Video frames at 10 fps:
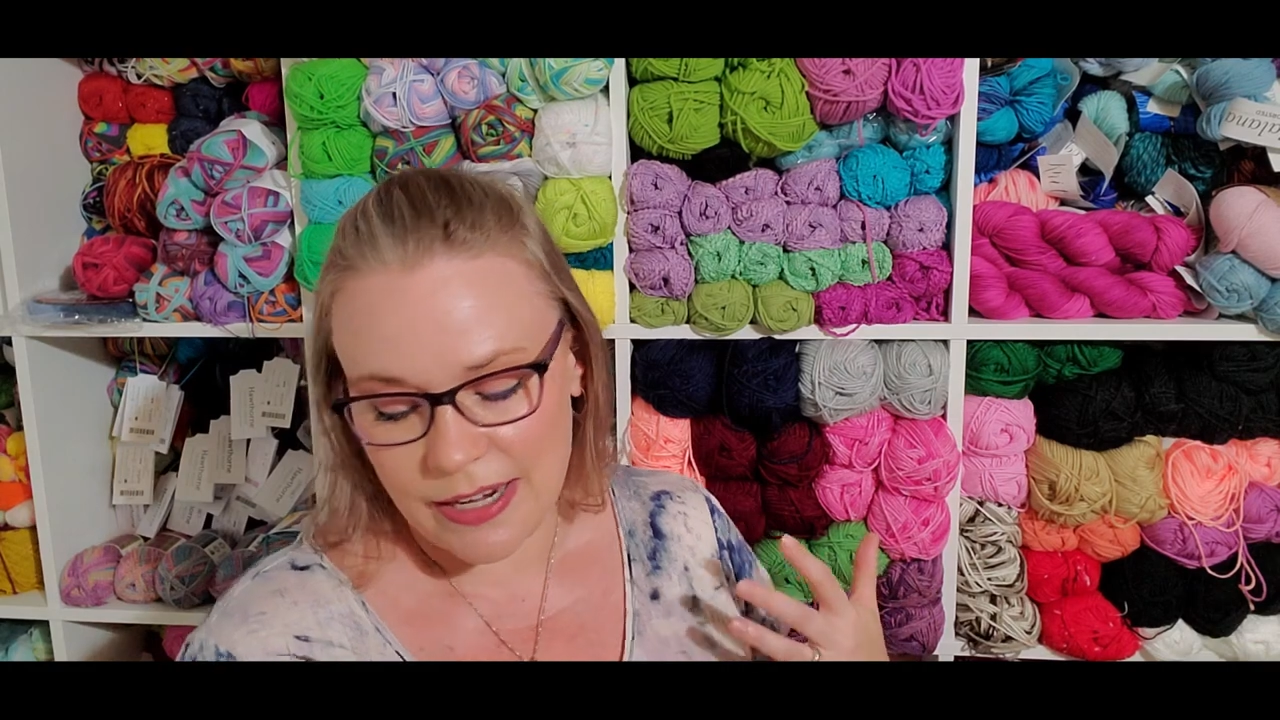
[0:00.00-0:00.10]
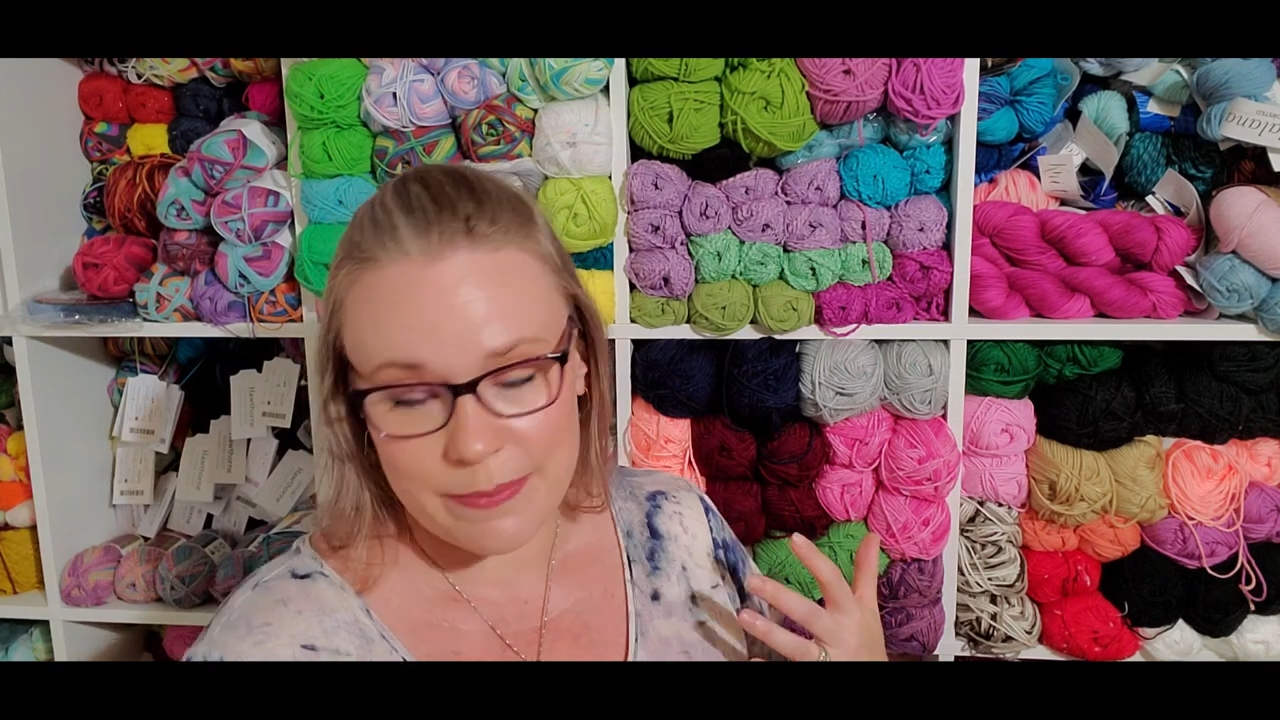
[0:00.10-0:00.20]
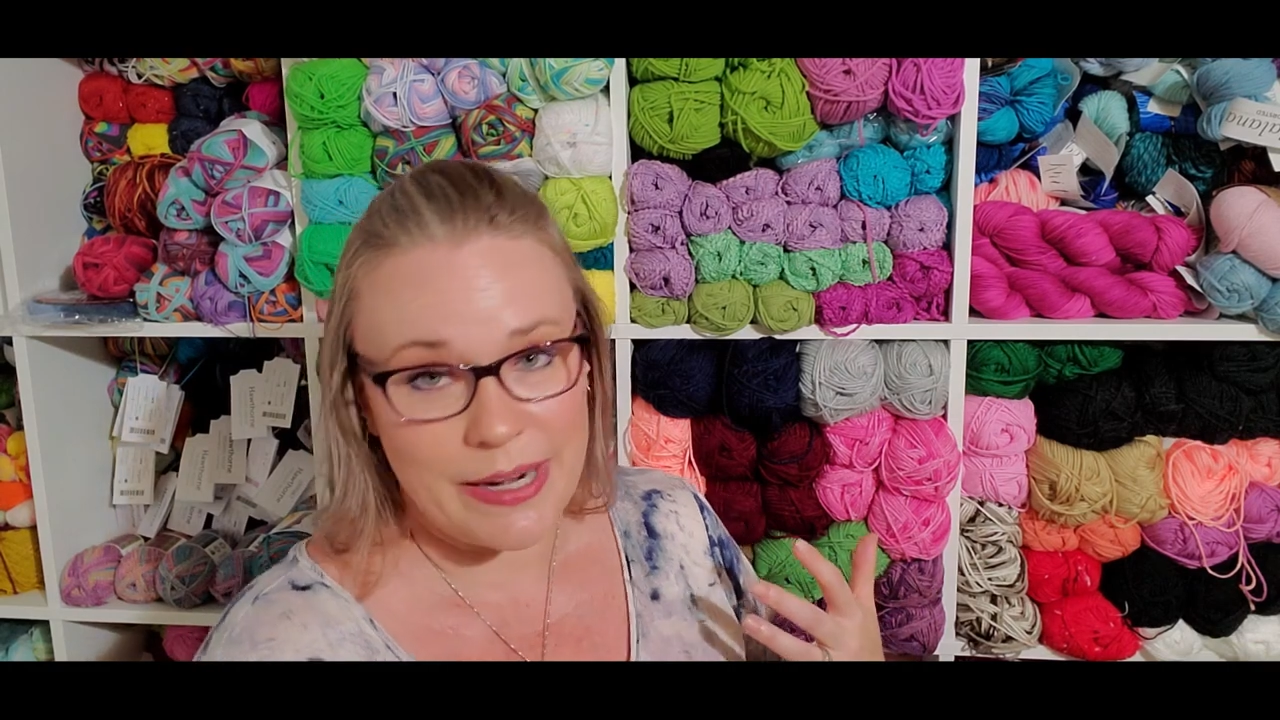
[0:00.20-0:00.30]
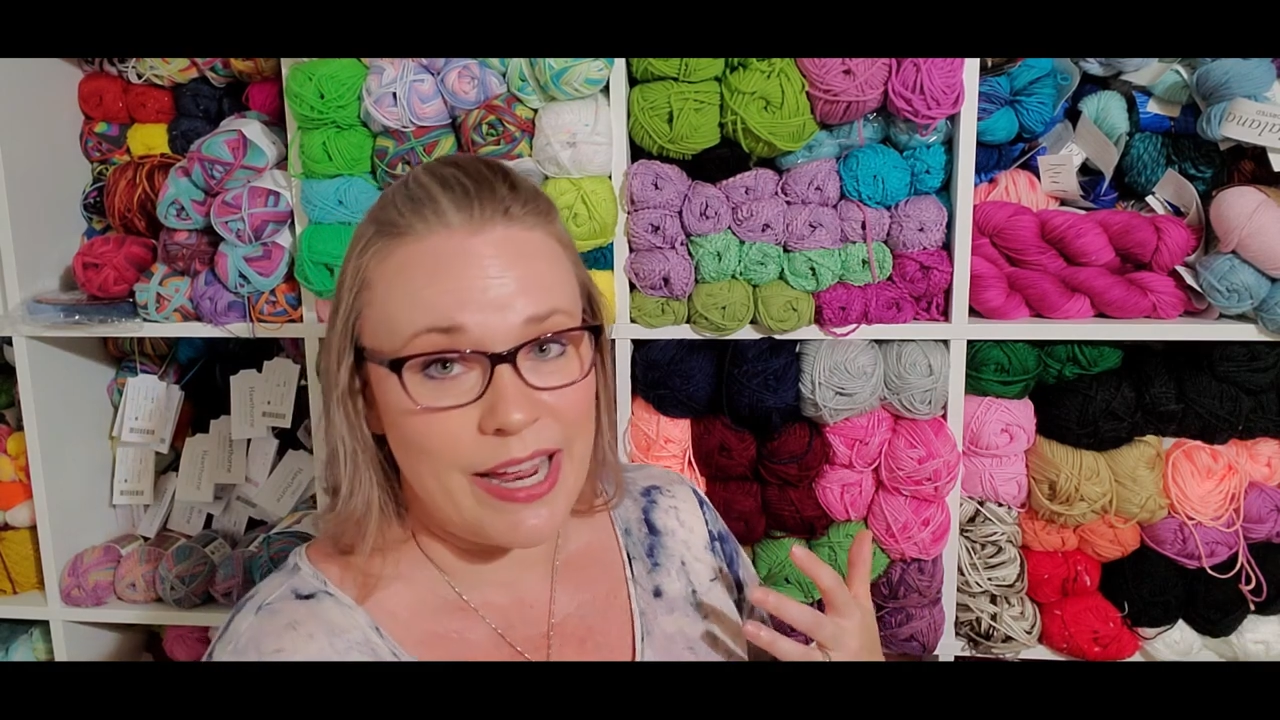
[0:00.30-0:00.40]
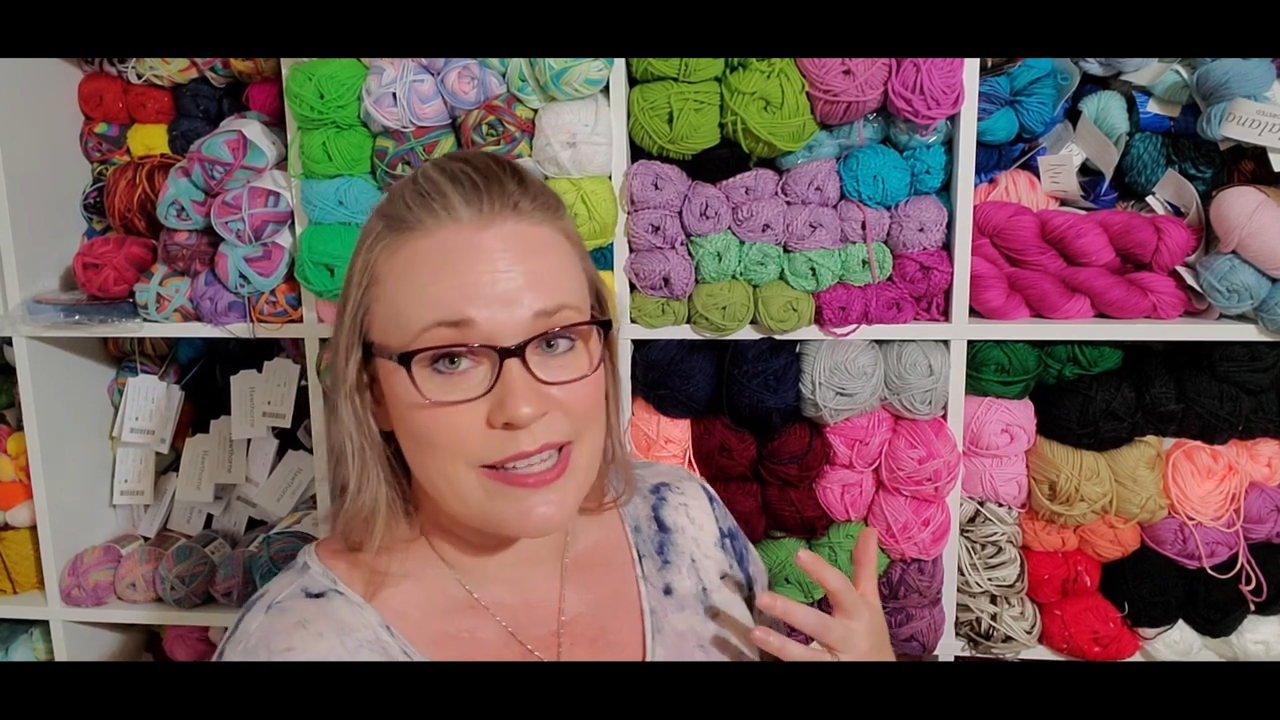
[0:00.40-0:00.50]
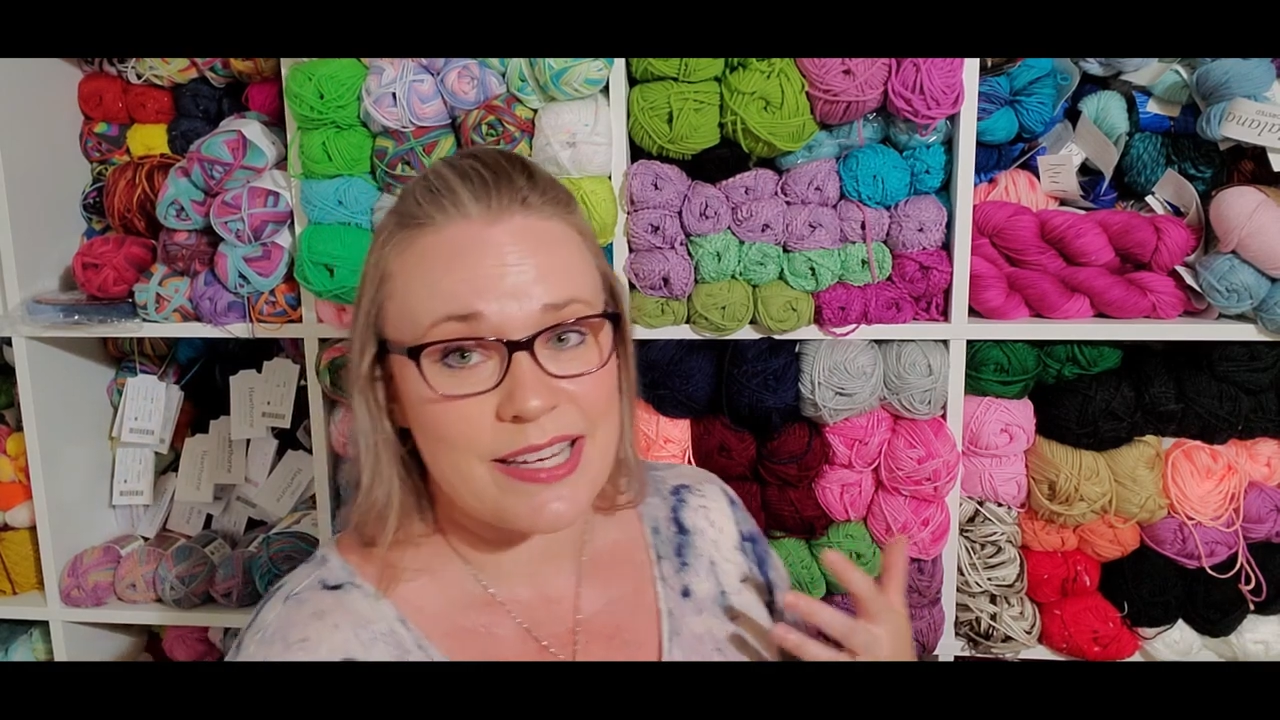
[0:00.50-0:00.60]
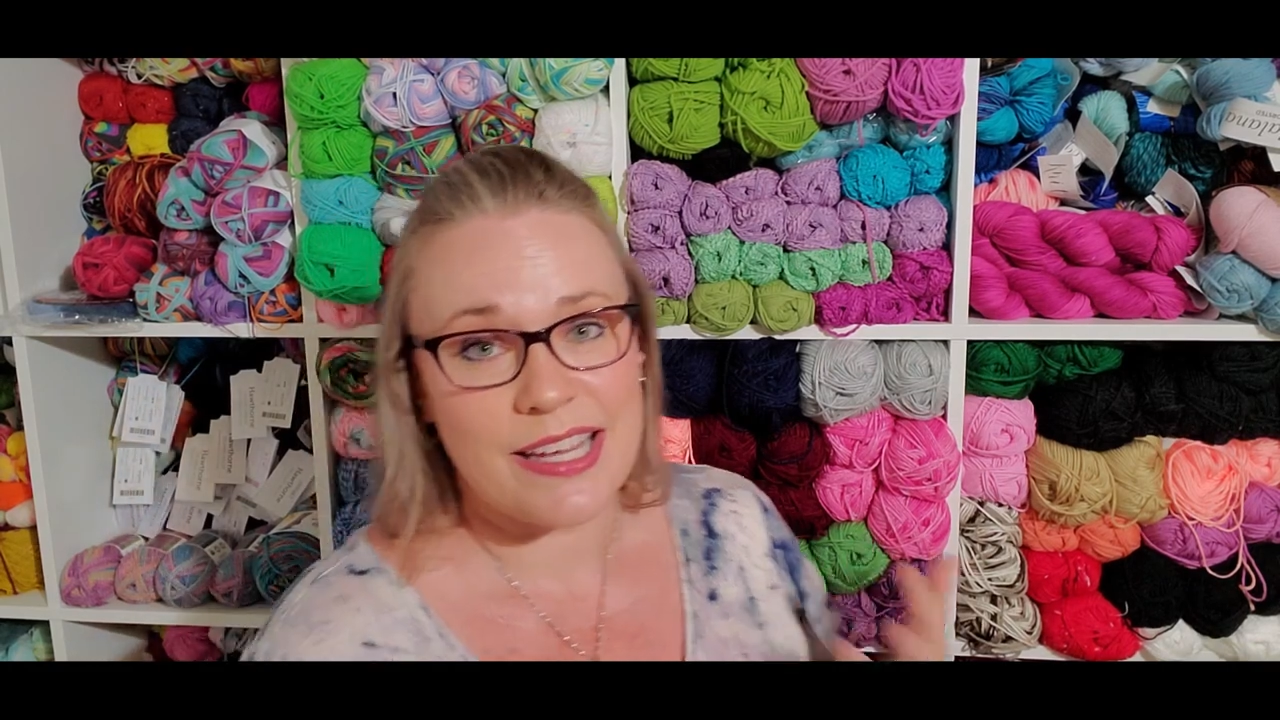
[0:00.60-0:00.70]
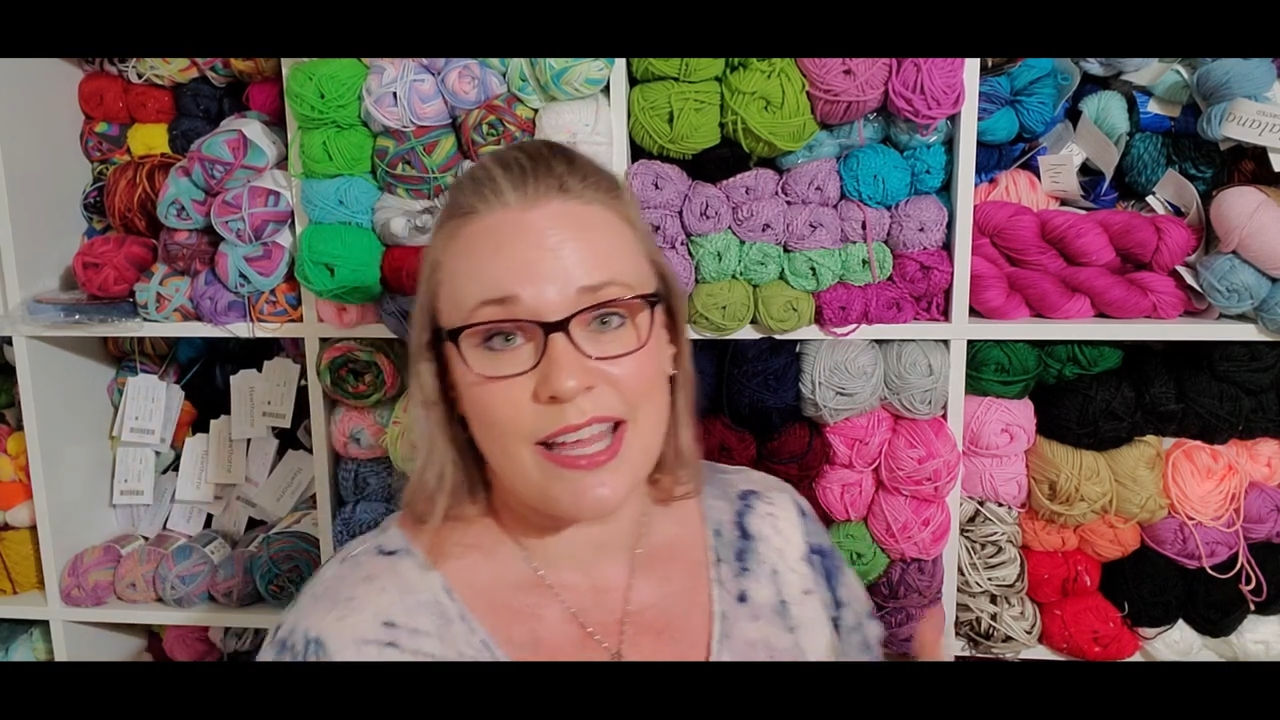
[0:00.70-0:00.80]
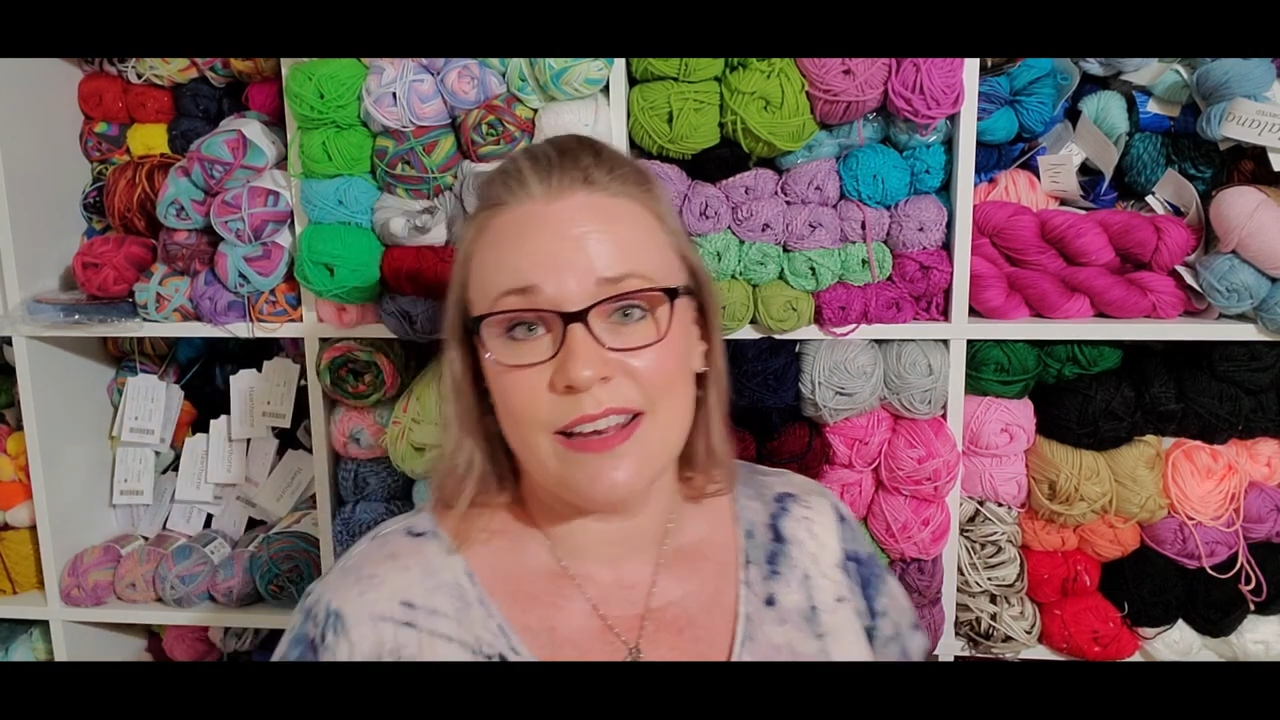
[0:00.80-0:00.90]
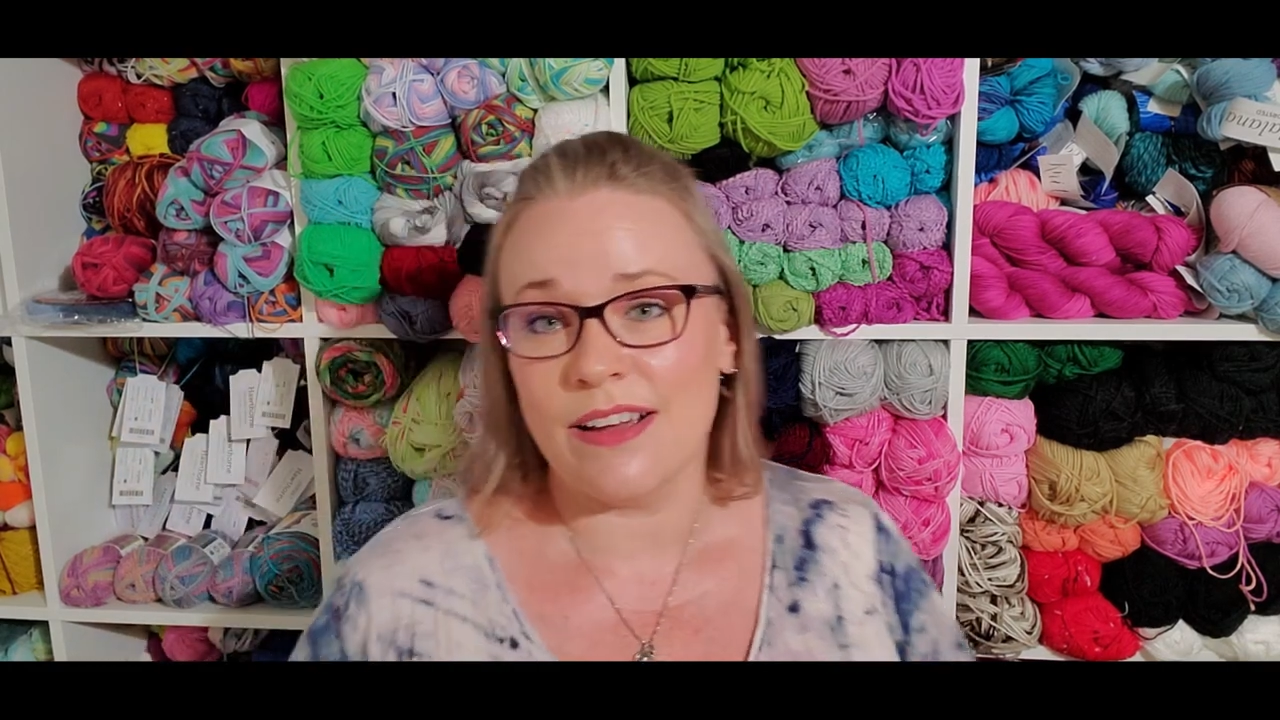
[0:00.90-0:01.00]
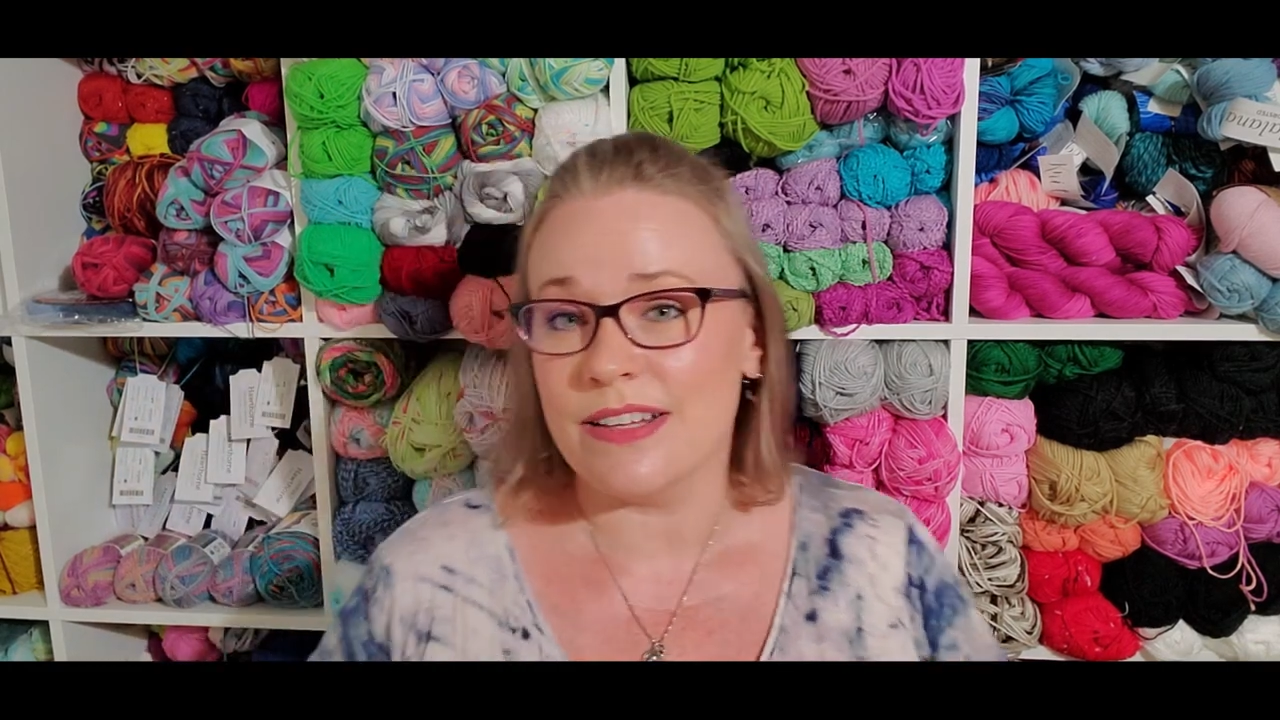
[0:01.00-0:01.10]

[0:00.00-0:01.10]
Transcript: and I'm going to ask again